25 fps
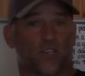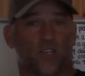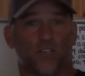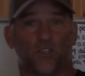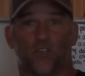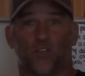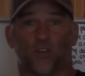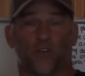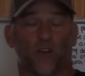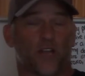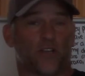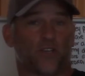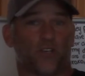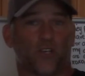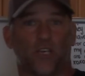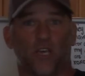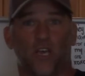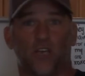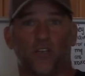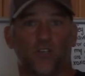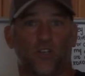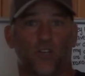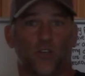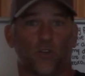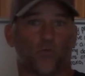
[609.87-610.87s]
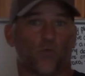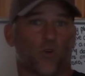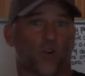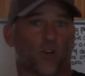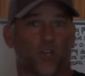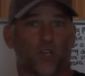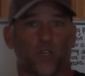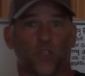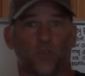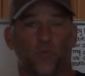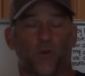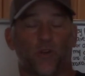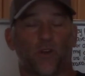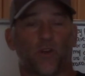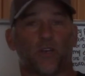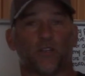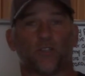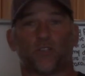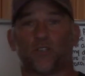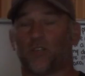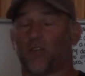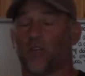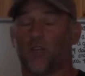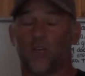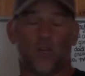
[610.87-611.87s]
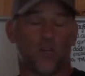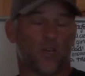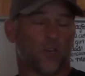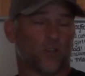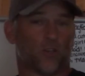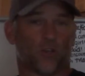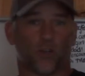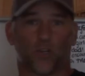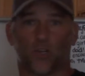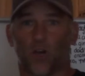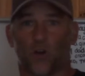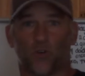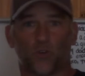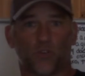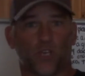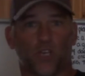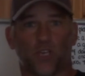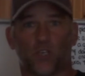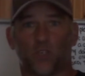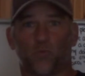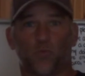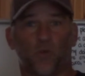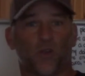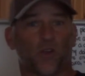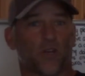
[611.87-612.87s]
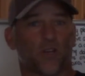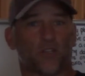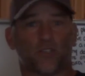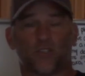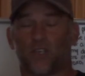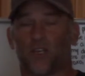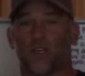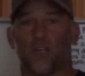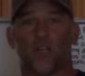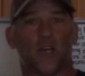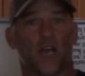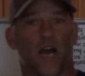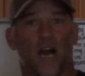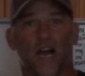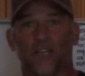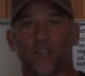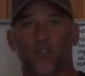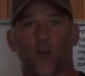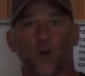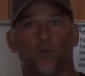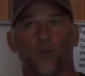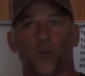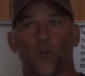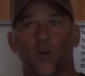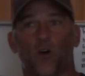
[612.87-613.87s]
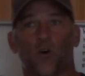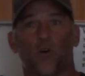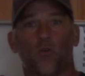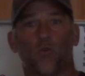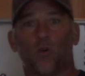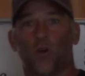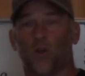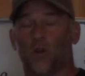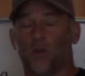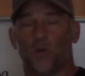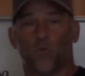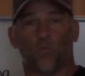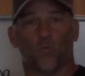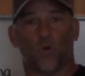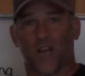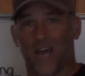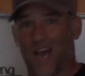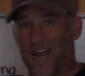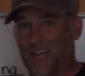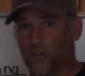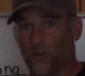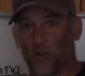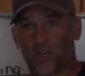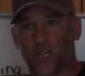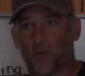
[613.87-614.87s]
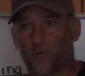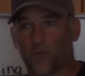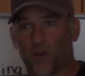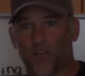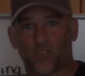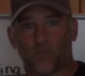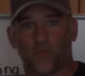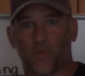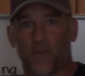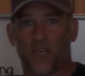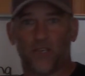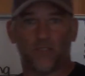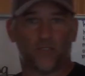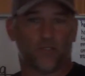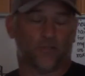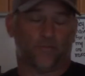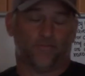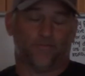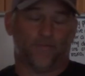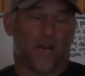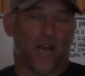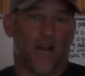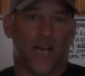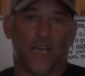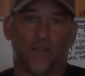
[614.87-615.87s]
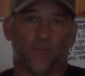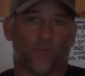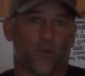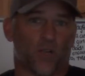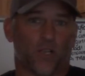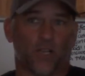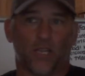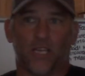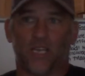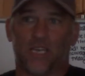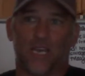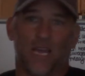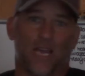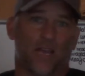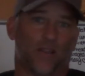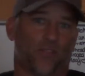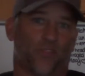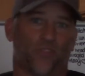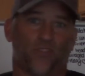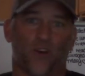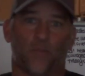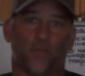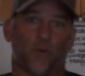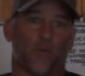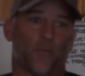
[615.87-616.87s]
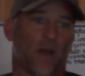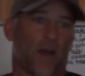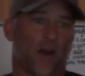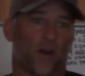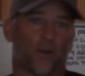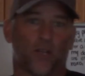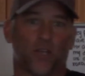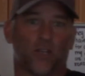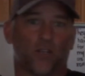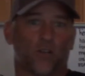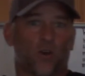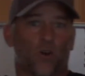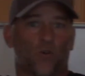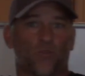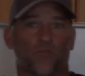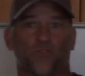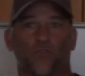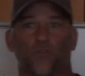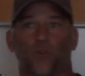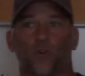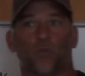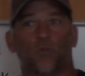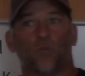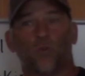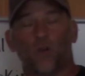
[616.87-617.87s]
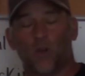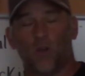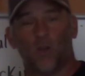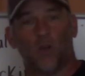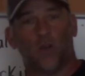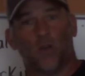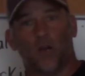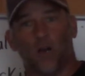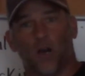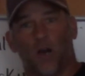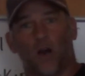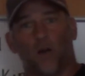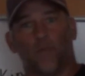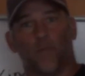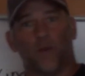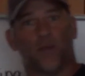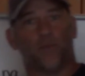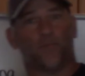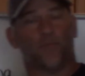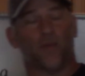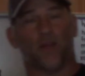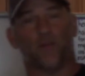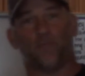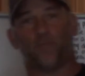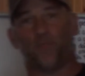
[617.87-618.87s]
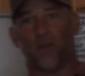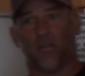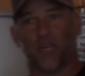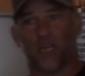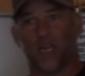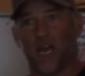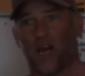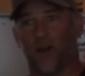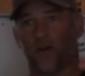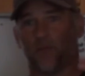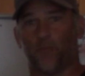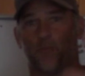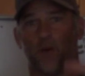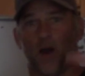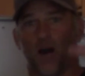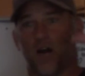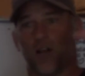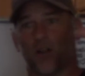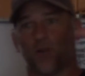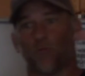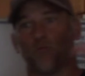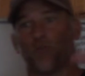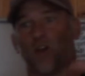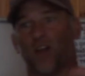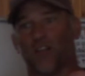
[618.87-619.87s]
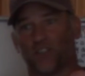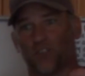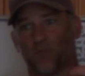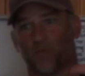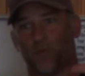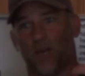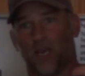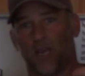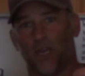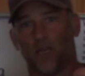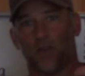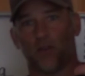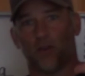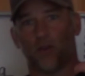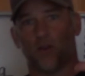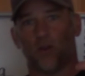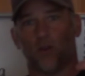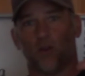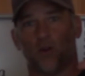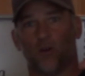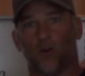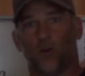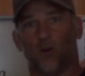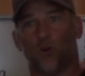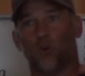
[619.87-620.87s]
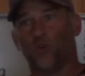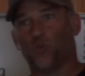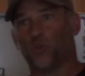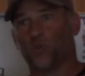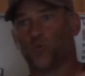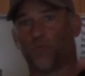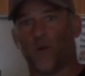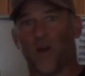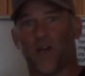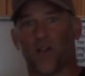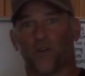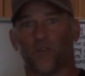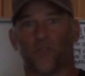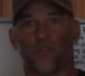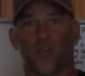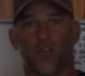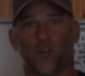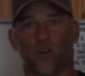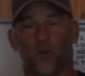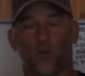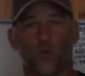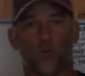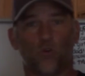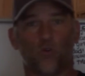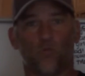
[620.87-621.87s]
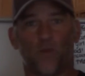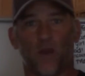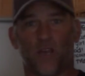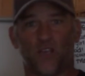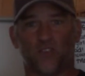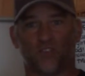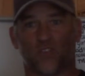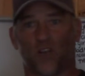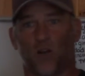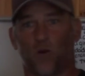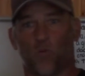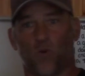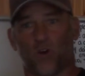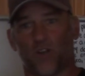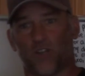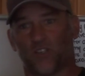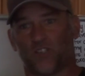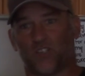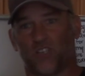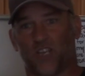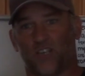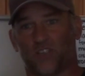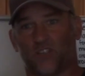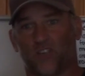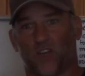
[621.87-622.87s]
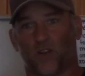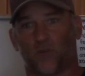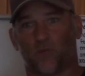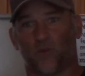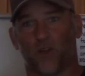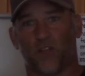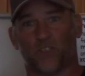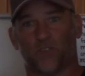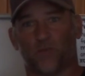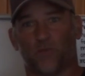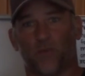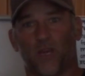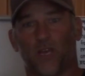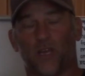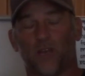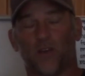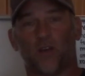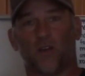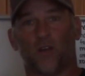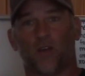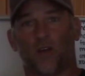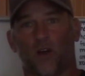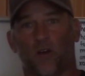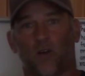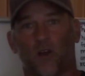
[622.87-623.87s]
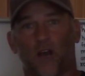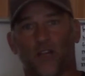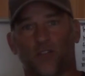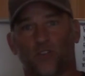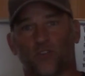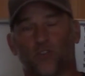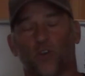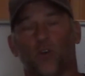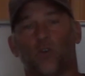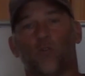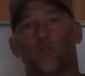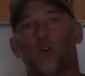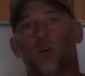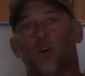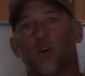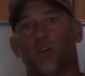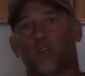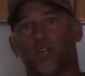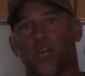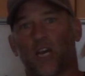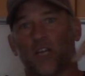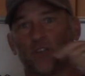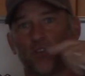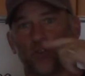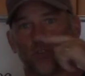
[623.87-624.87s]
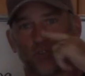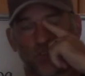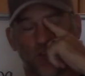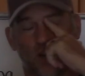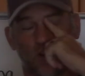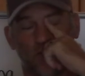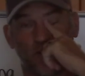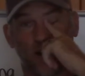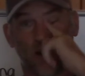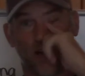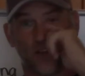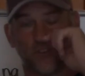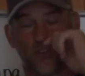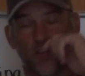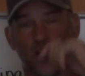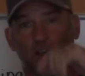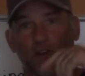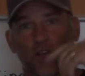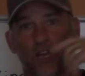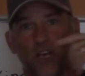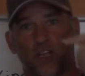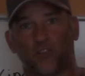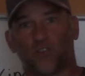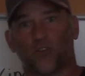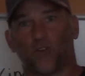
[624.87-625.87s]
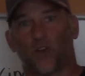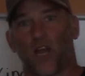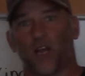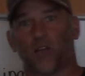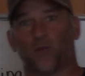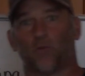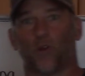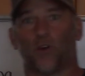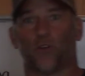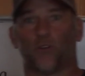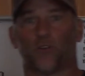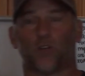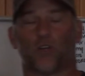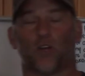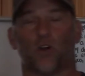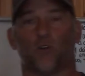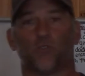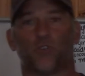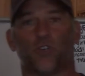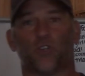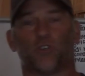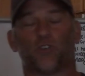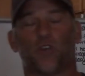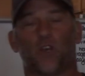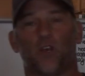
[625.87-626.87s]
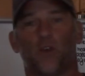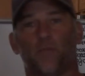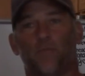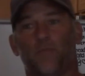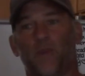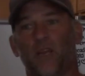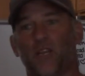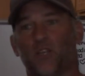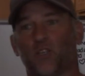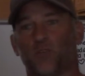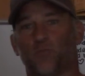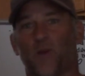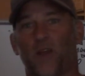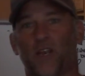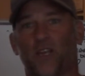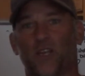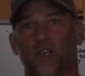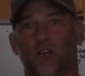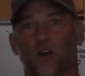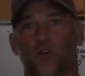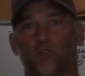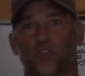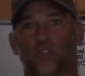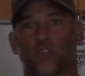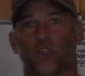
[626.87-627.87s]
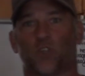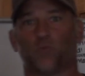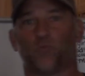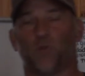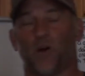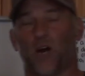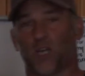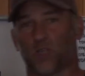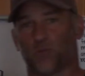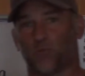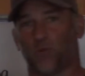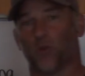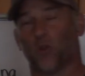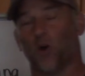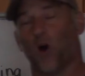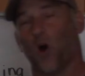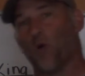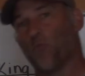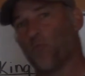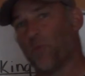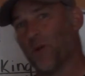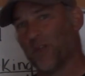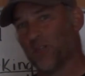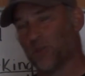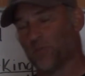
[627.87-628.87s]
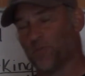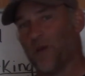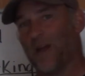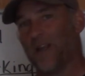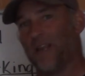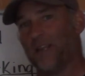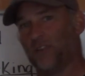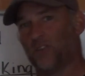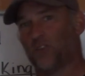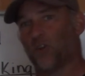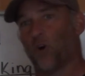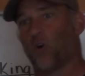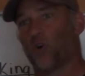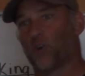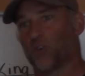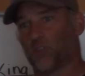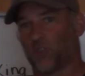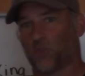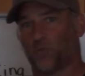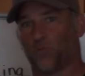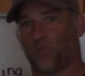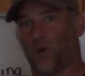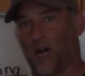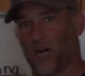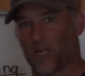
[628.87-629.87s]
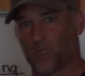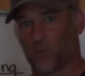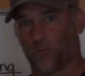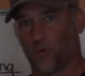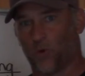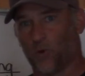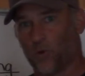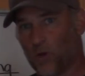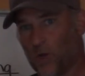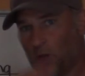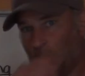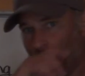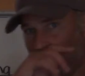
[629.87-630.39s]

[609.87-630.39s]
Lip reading: It's your education, your work experience, your coaching experience. I don't know, when I look at resumes, I really can't thumb them out and go through and pick out on a resume who's better than who based on what it says on a resume. All right, so get yourself out there, interact with other coaches, meet as many coaches as possible, open as many doors as possible.